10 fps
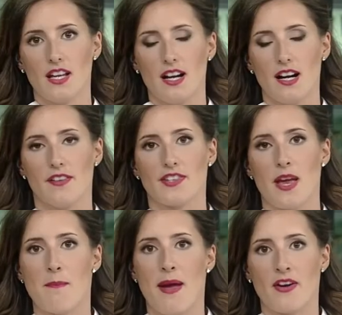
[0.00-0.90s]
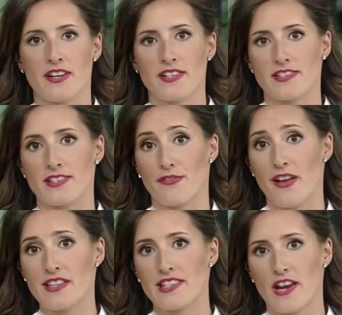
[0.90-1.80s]
After America's
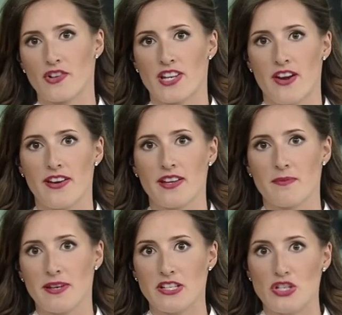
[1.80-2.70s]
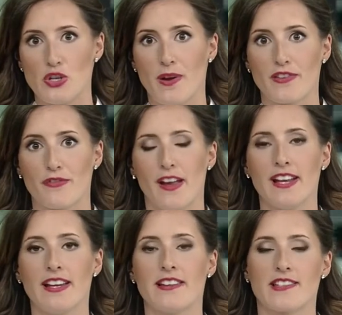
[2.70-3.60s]
defense secretary admitted U.S.
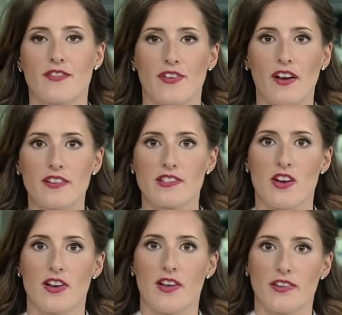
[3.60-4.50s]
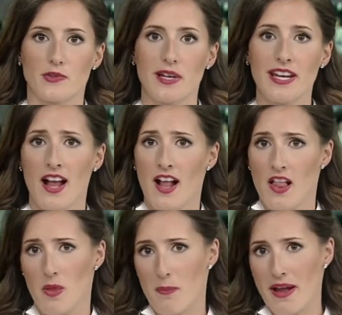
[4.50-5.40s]
failings in Afghanistan last week,
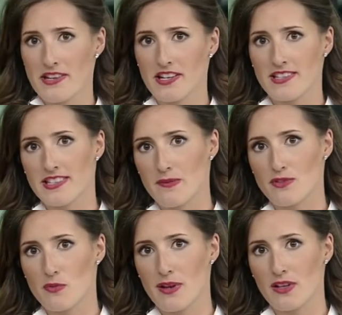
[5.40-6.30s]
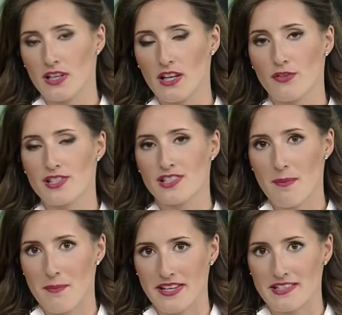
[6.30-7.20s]
the Pentagon seems to have been looking for
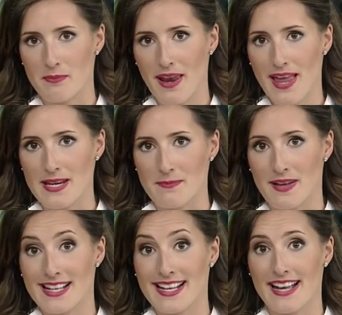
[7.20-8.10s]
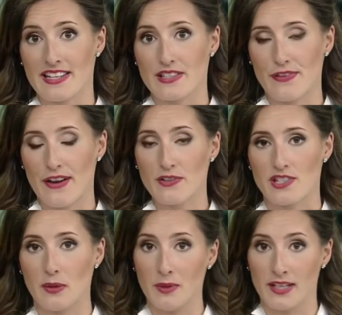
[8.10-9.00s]
somebody to blame and it's
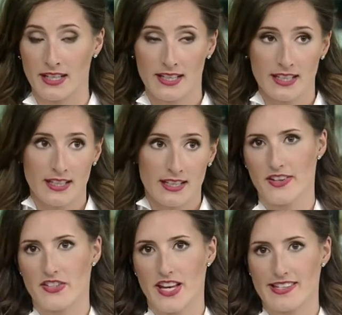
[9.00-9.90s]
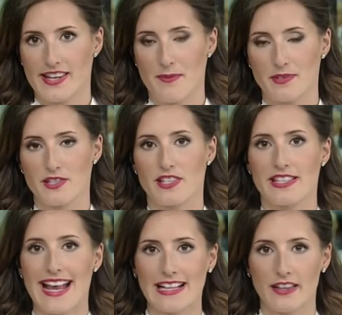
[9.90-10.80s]
found someone. Because attempts to
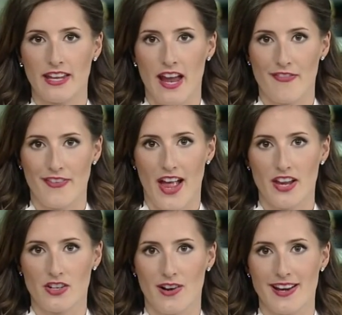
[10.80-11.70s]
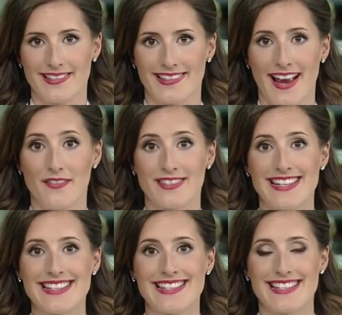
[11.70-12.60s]
settle the Afghan crisis have
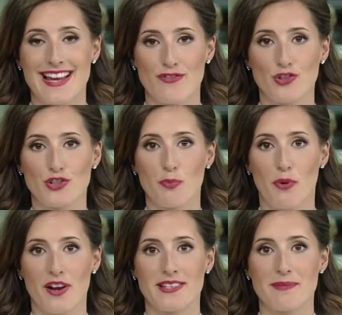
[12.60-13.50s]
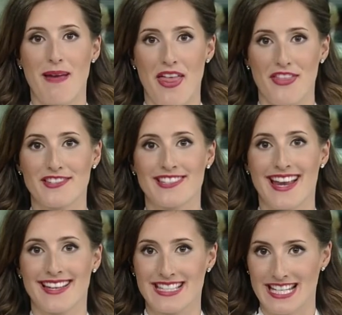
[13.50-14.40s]
seen several surprising methods
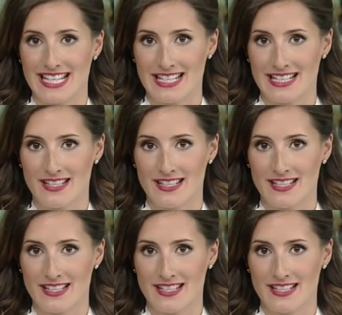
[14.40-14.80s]
tested.